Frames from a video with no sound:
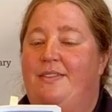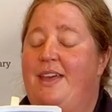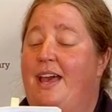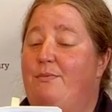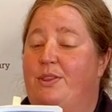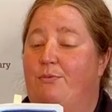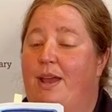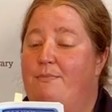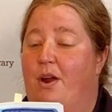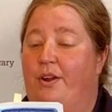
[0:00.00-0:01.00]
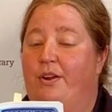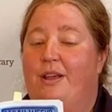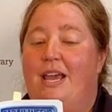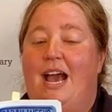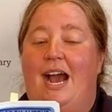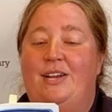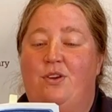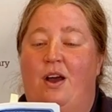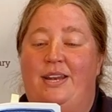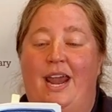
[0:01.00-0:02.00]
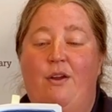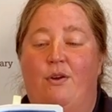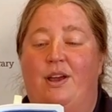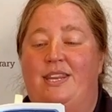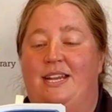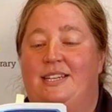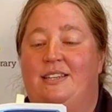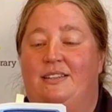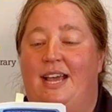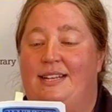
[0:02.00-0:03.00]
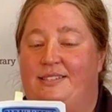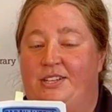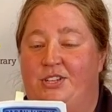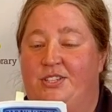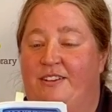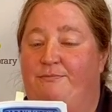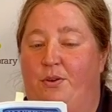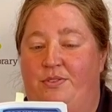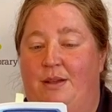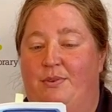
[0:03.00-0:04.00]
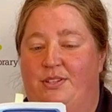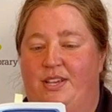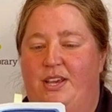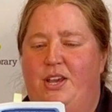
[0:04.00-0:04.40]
Then, with a red marker, I draw an arrow connecting the last digits of both numbers.